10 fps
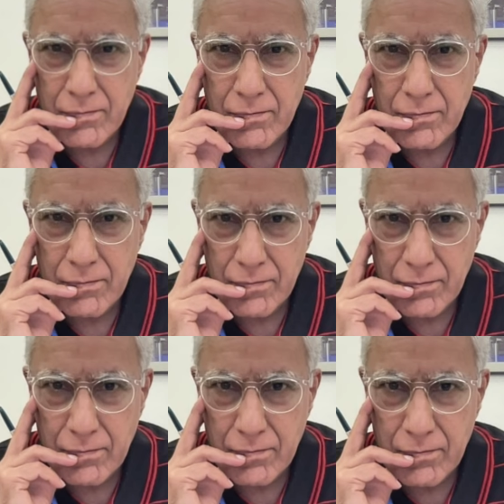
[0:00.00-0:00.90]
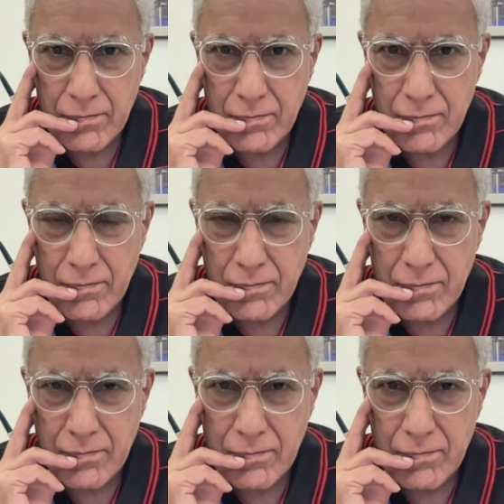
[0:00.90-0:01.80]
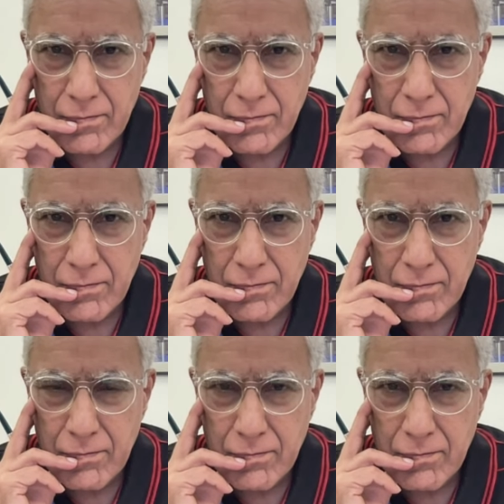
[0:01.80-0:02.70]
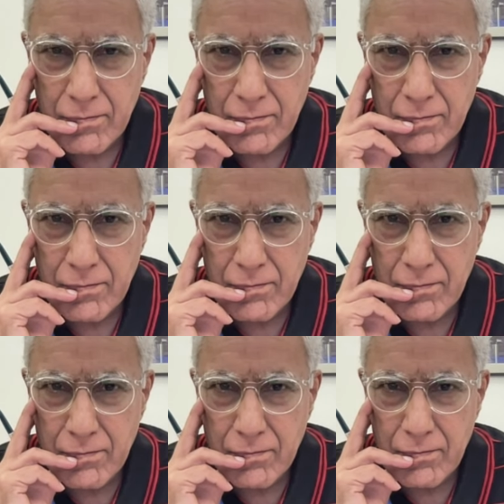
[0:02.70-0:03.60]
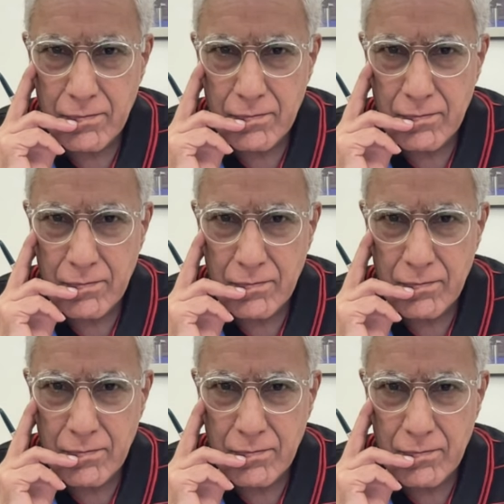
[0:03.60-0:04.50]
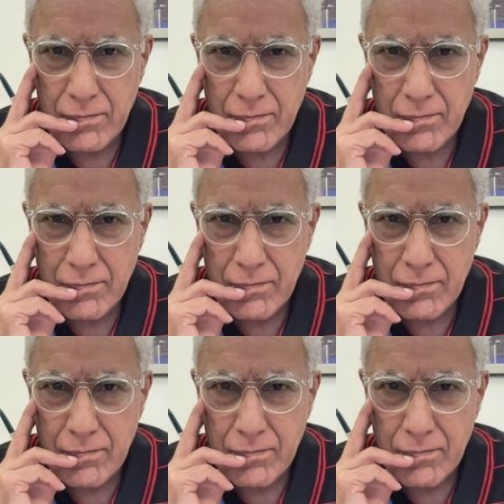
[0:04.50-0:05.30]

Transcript: (silent)